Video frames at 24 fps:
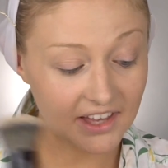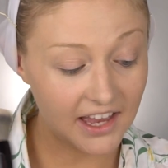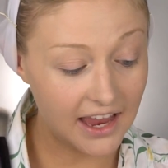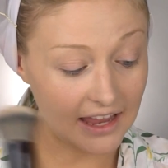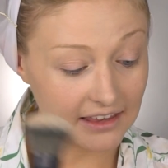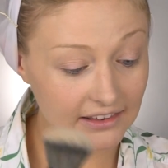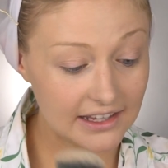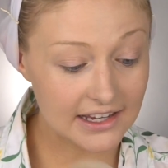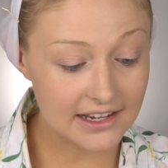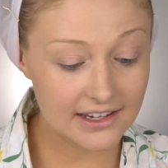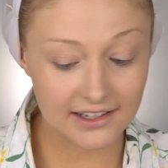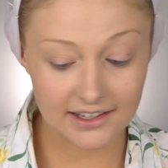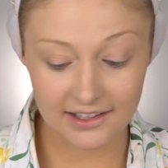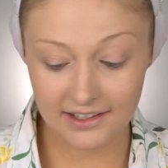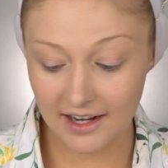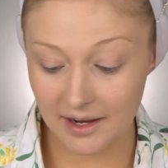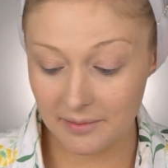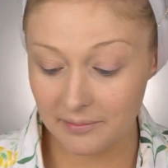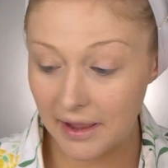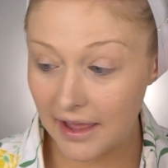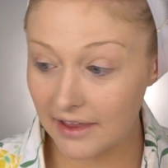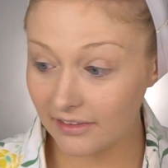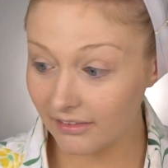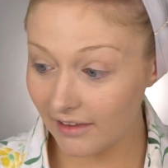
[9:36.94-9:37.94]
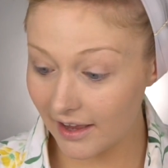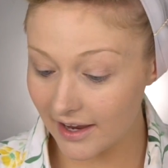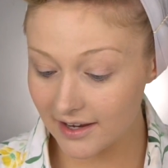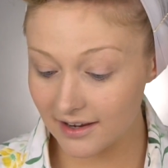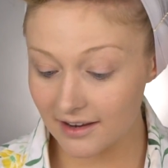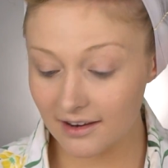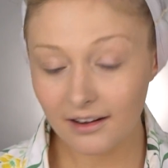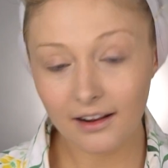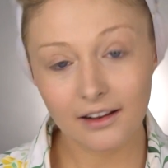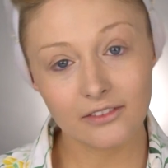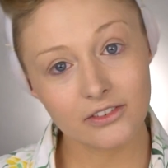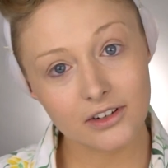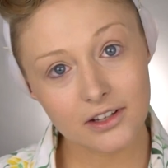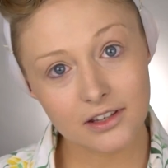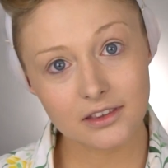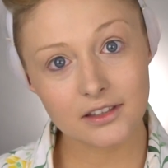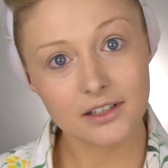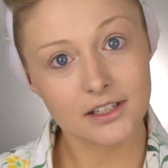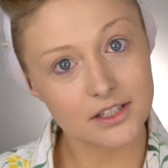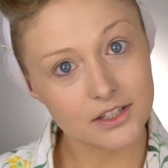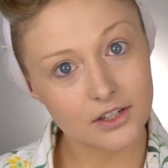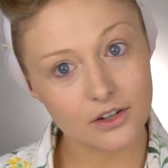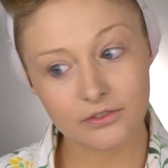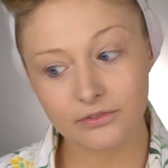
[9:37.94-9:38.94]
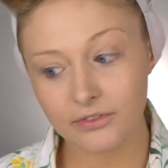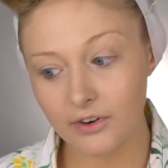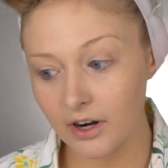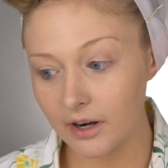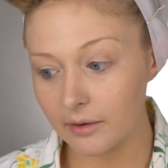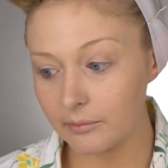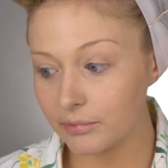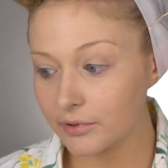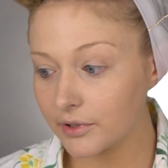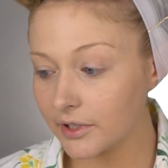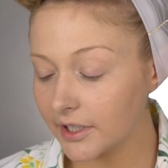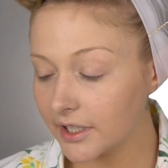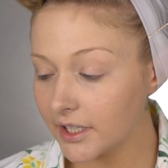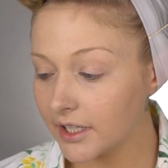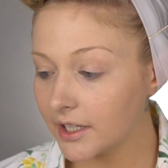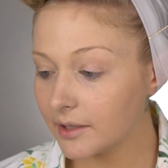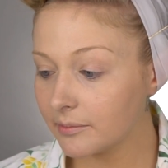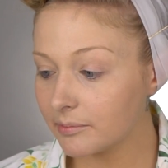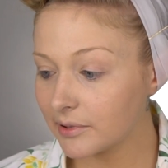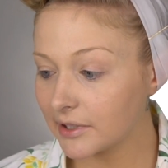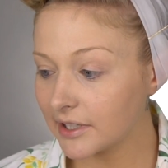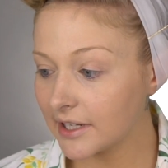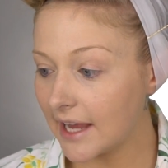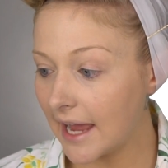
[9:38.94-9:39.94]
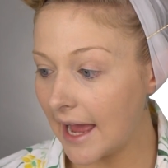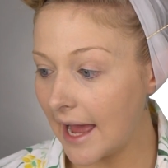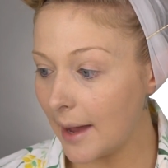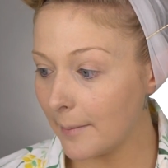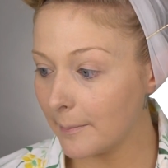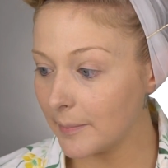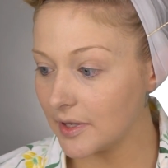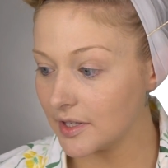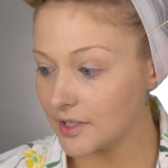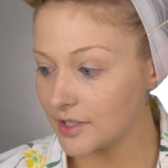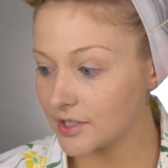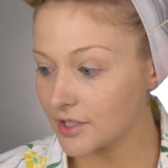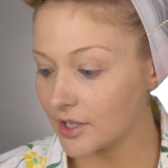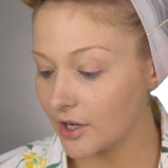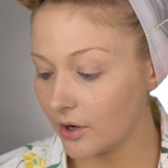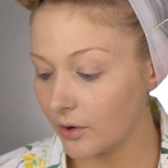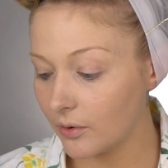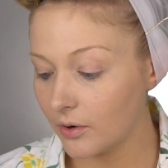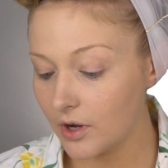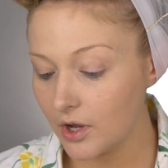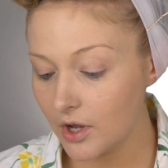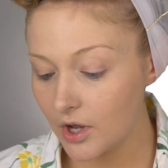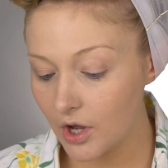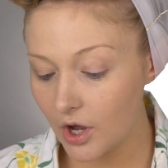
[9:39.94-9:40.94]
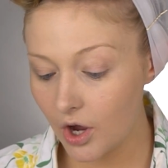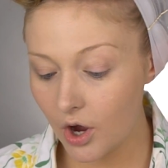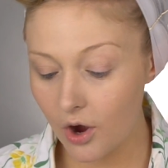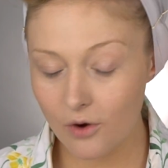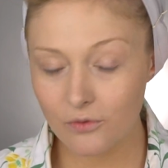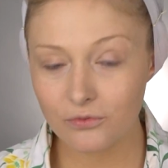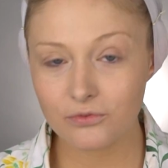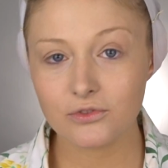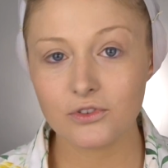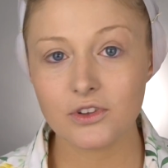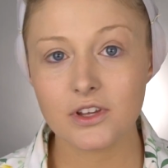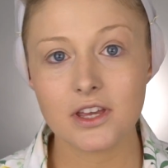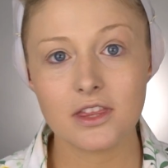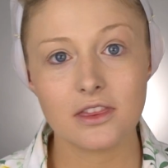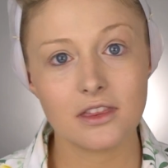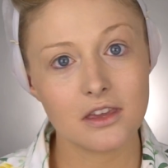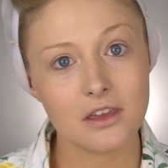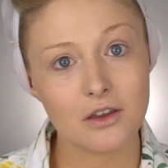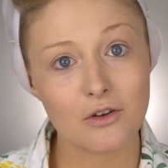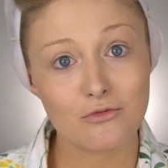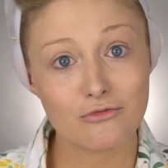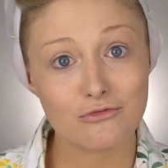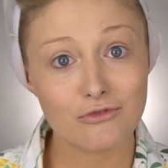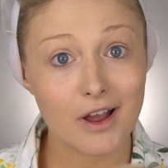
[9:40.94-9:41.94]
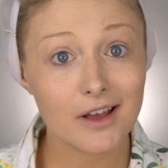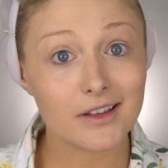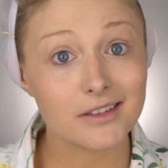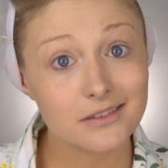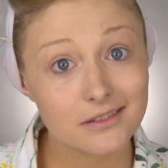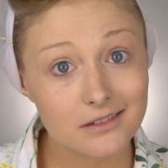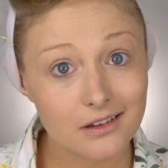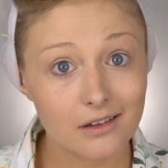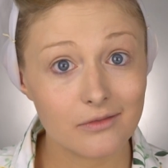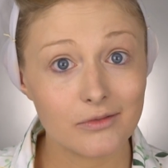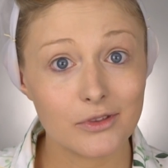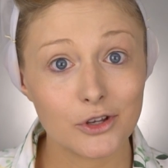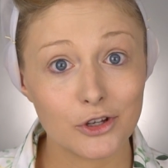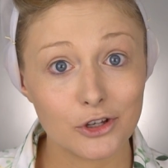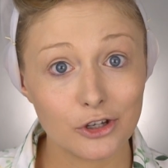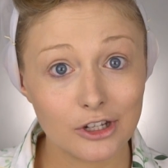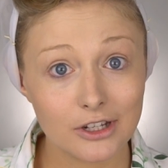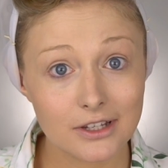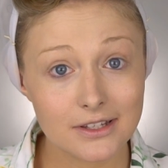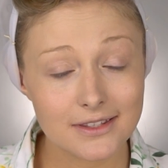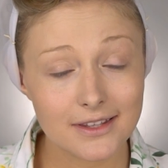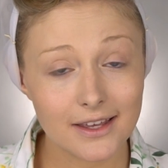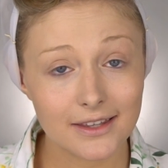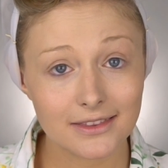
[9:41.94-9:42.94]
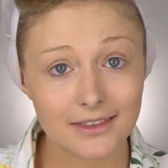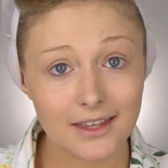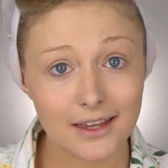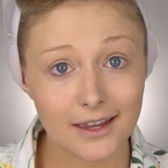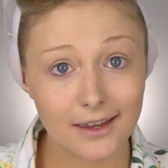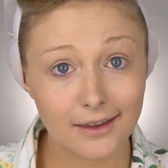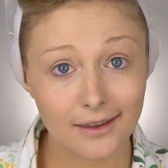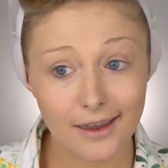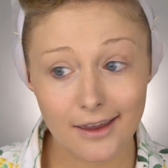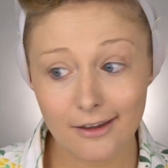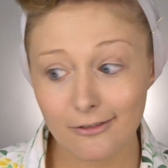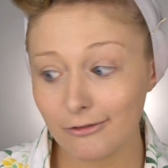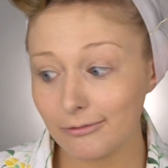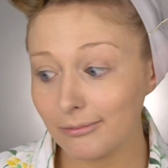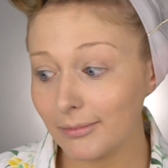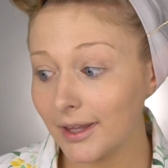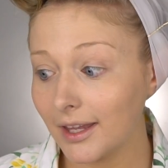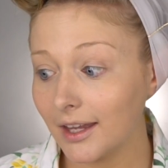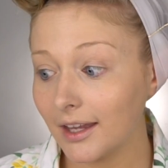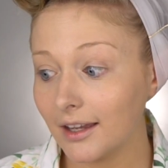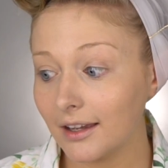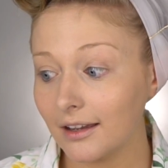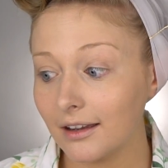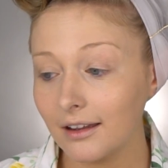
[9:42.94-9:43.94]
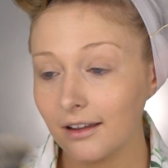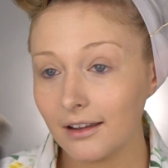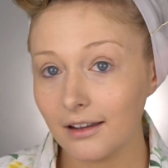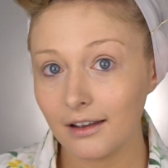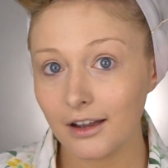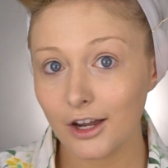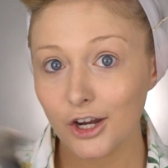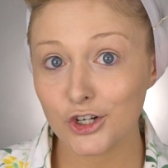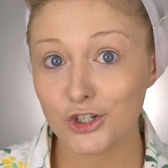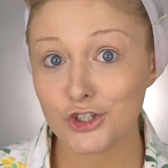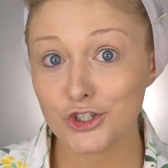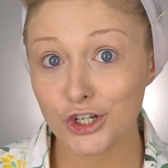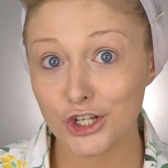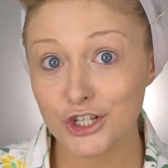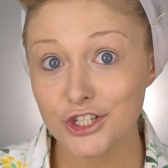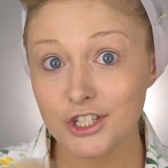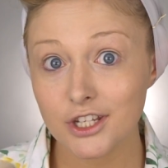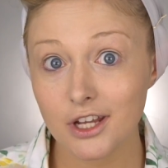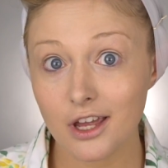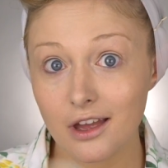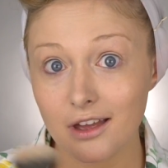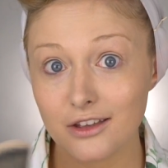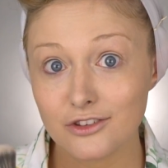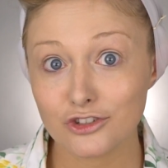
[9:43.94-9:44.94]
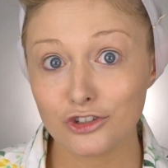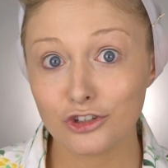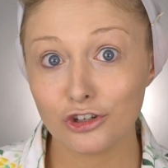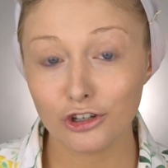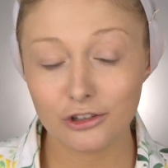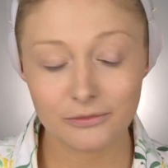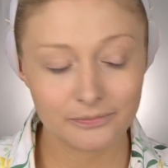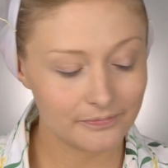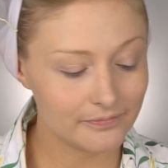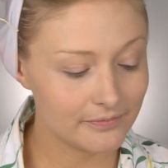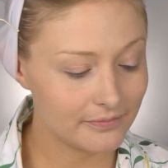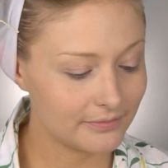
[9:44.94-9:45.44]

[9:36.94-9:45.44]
I like it. I'm liking everything so far. I'm pretty happy. So hopefully the rest of the goodies that they gave me are just as good.